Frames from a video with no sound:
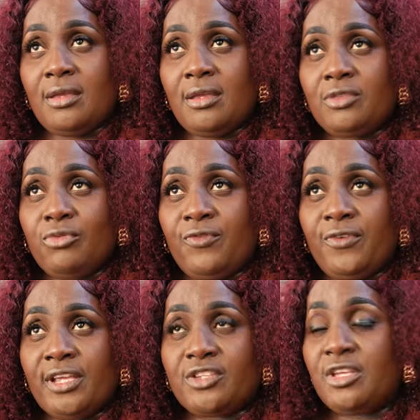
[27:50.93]
It's
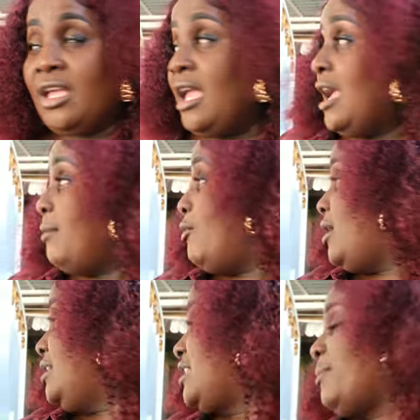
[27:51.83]
reflection
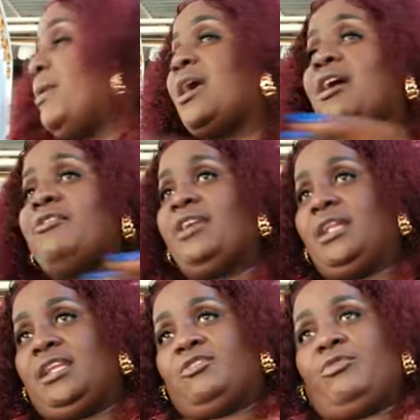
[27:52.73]
want a packery
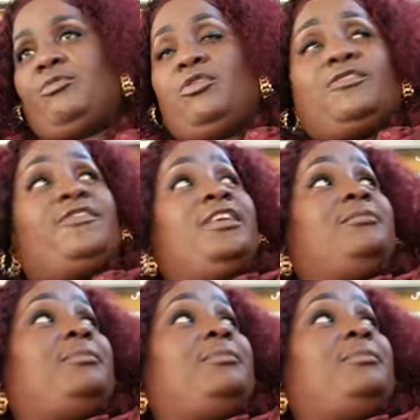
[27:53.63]
glaive. My mouth feel